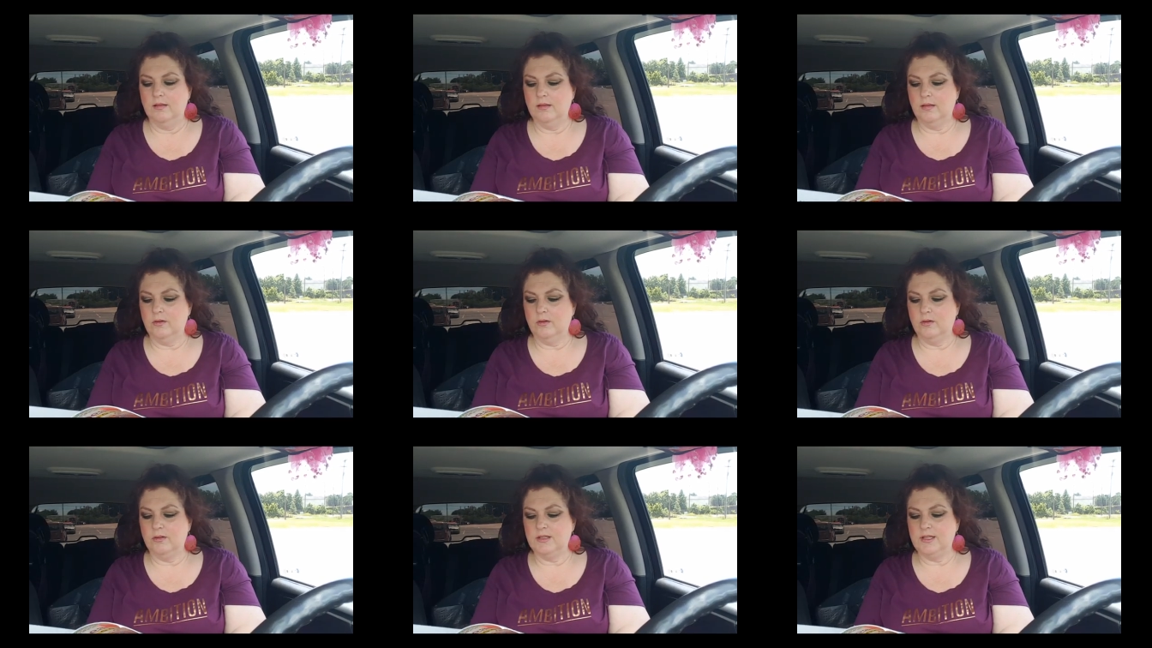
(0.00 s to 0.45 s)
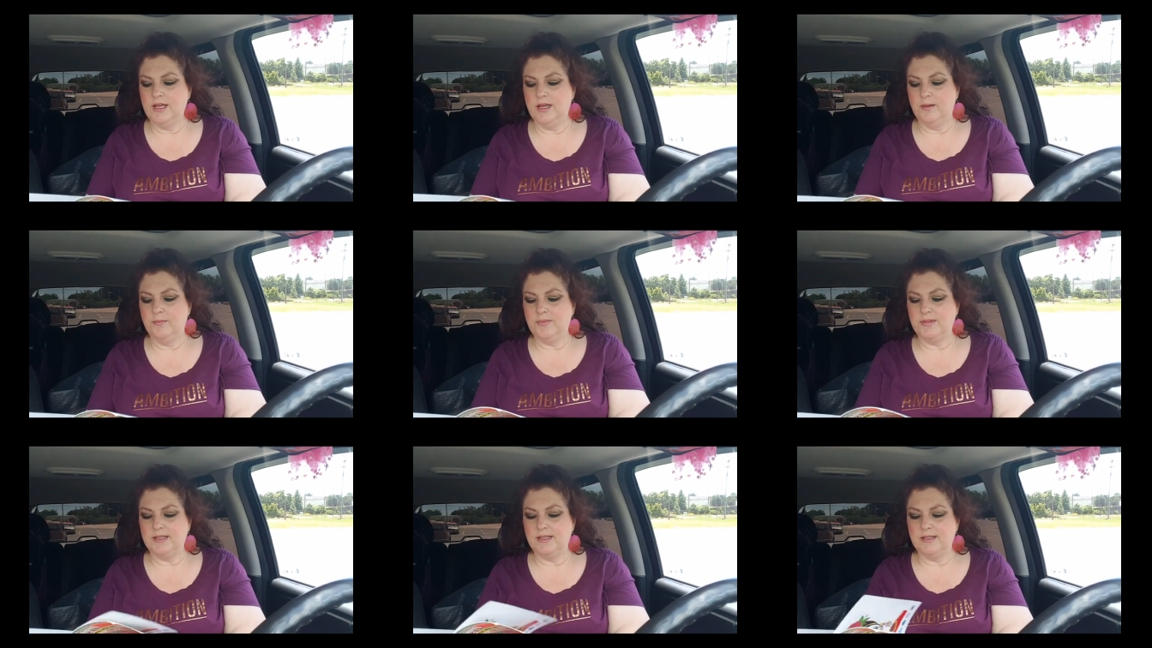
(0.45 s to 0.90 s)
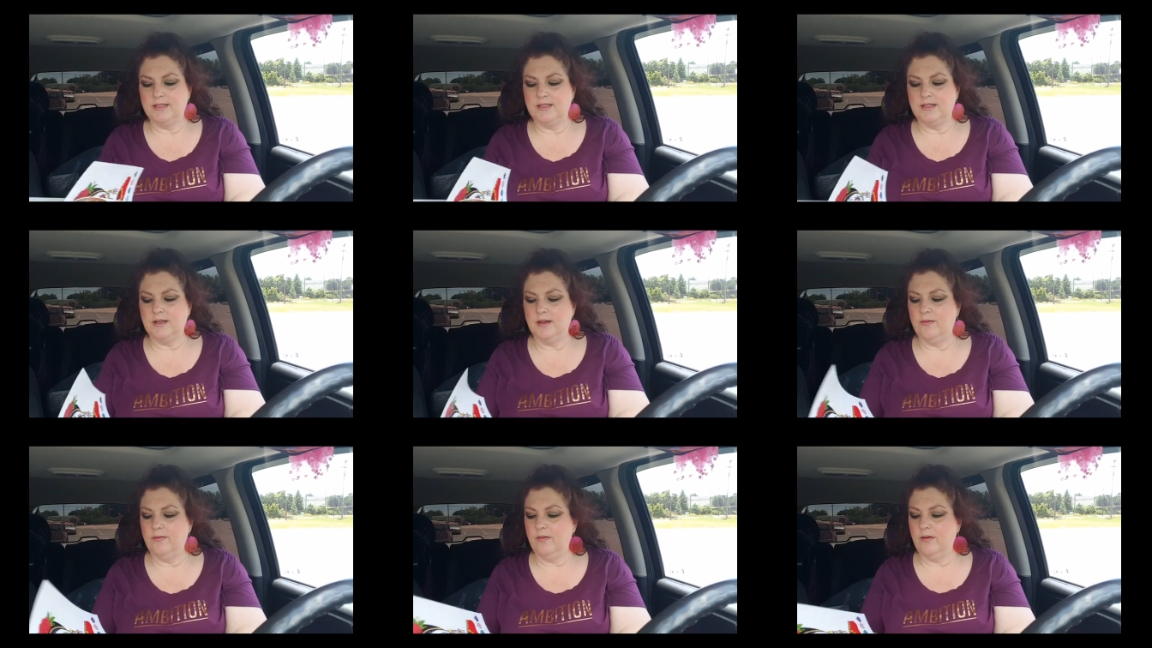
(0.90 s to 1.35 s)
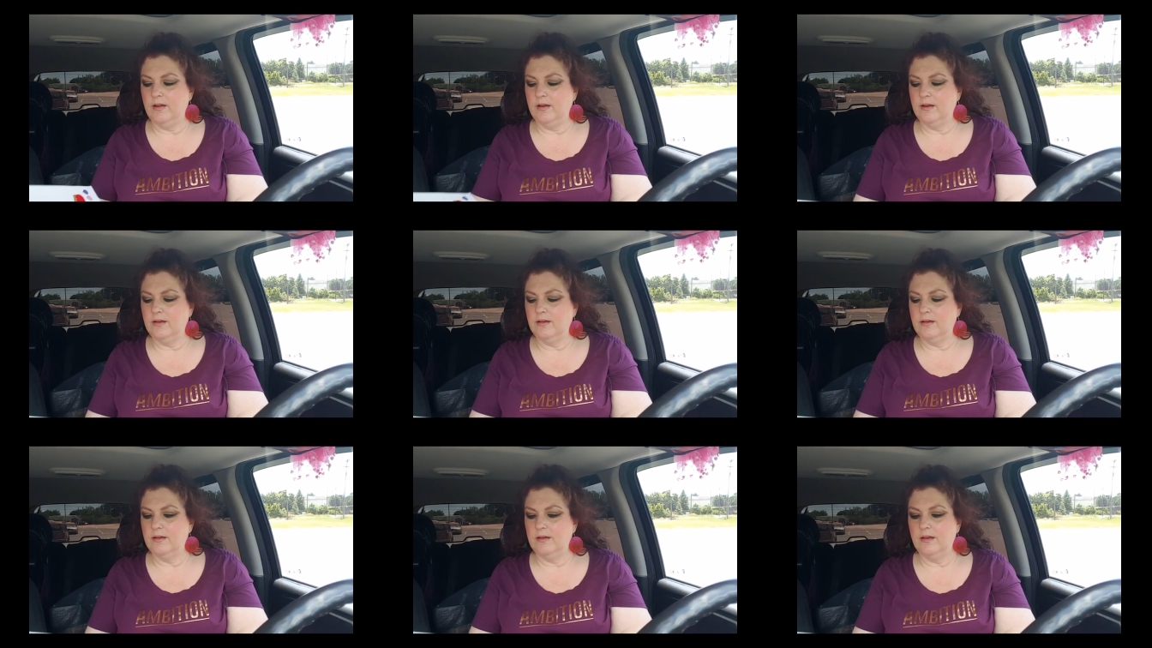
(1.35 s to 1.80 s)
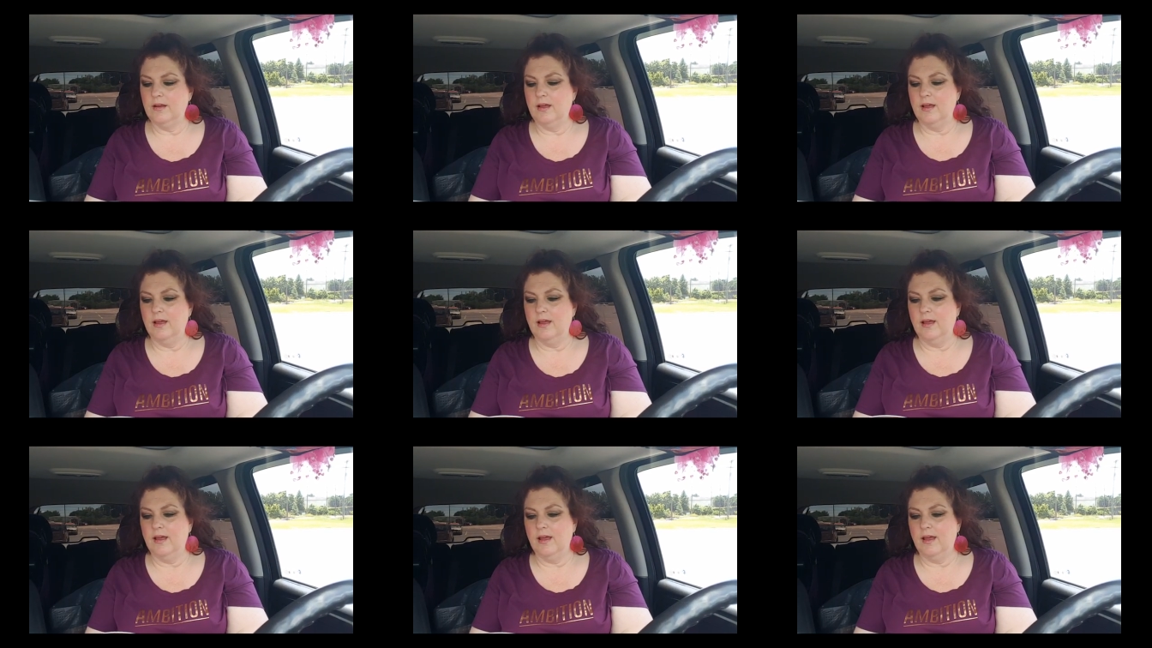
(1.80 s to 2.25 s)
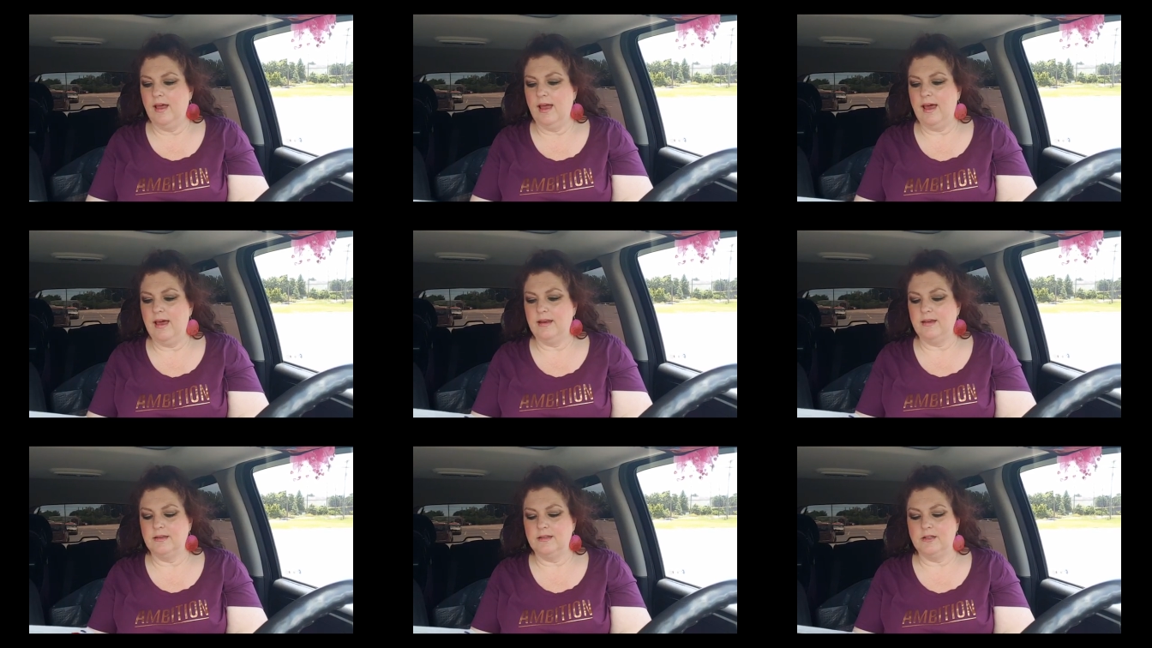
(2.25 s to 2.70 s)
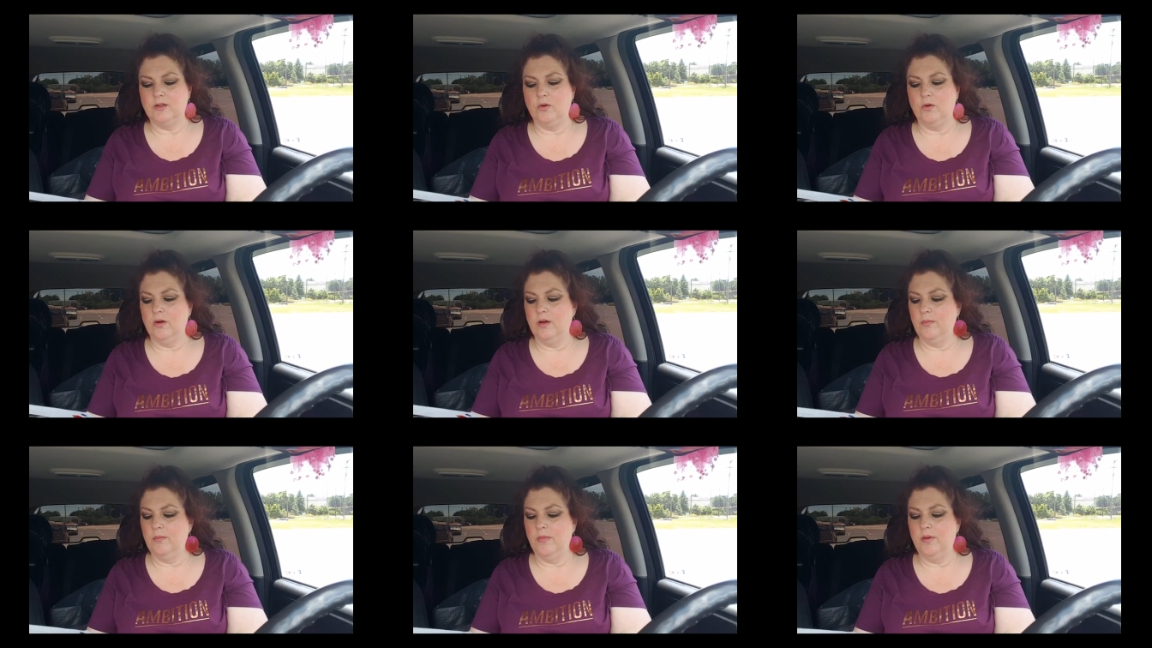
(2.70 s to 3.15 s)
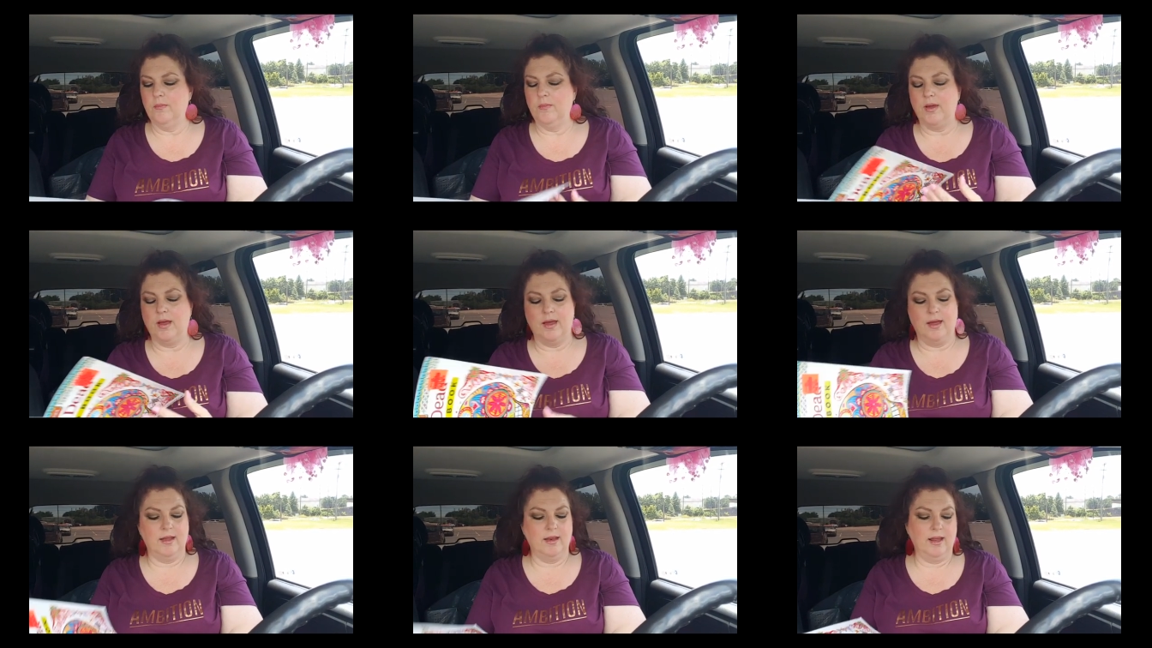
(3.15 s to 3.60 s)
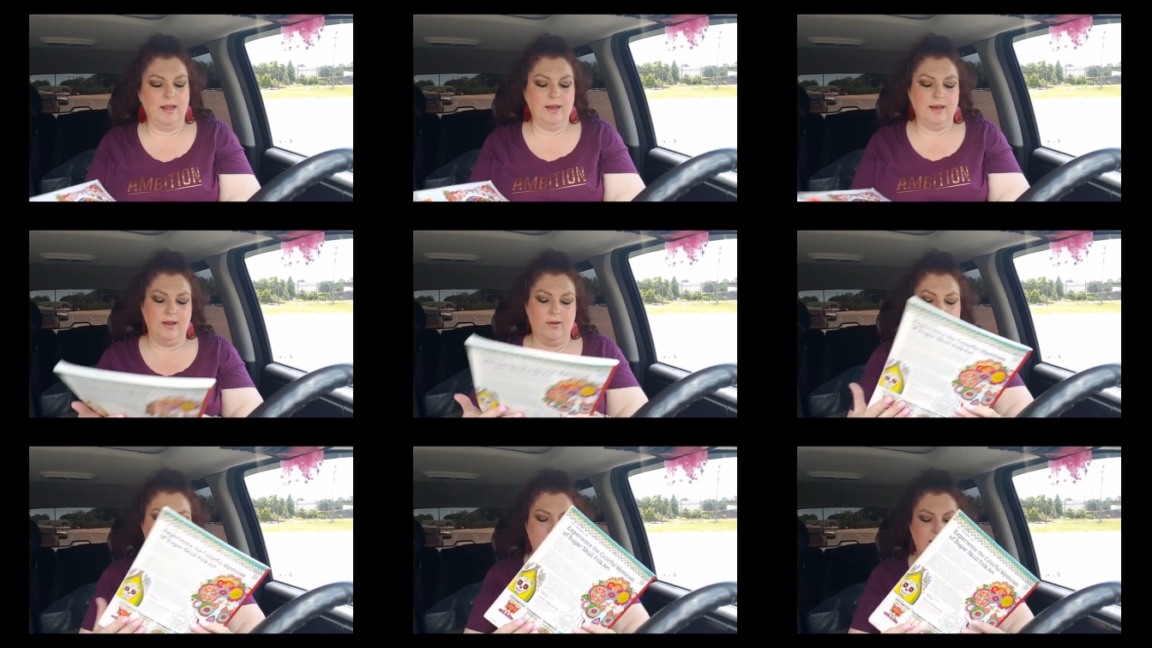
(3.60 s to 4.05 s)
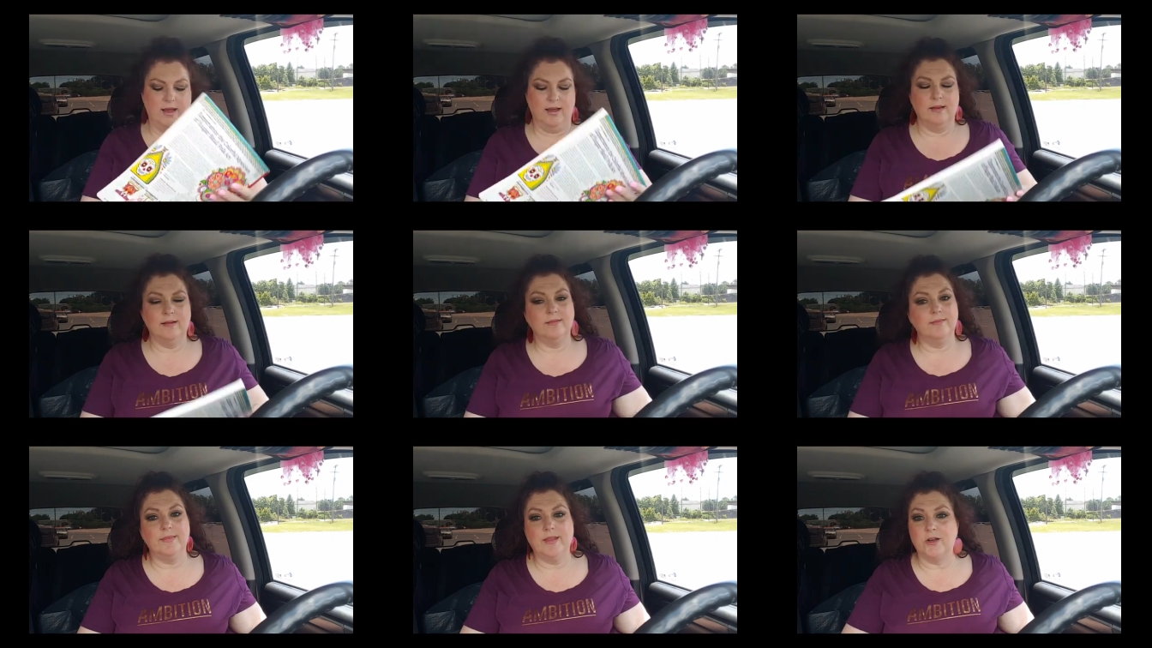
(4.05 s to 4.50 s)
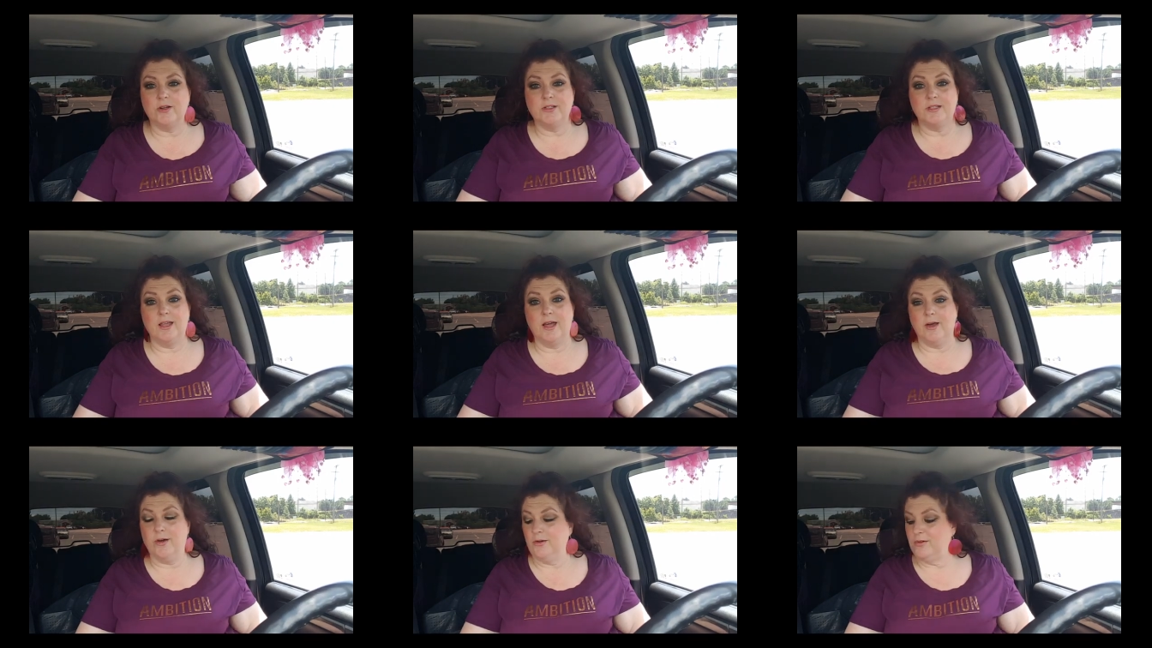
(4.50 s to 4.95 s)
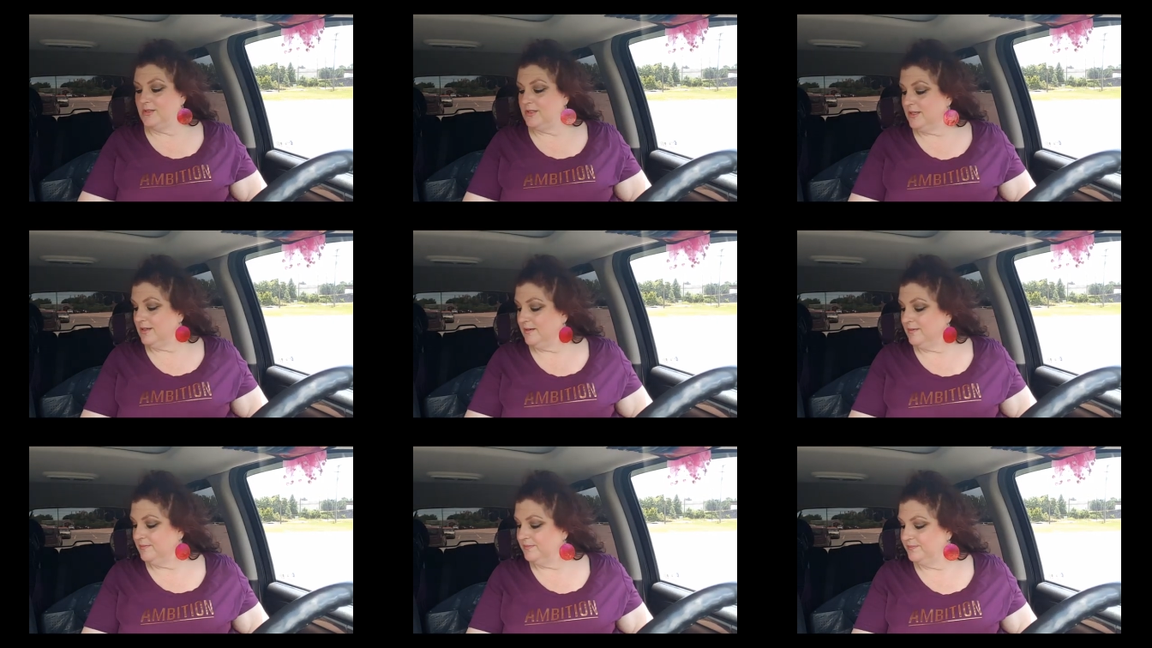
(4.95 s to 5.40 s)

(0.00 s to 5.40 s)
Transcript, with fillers: little tips and stuff on how to do them. But anyway, there's those.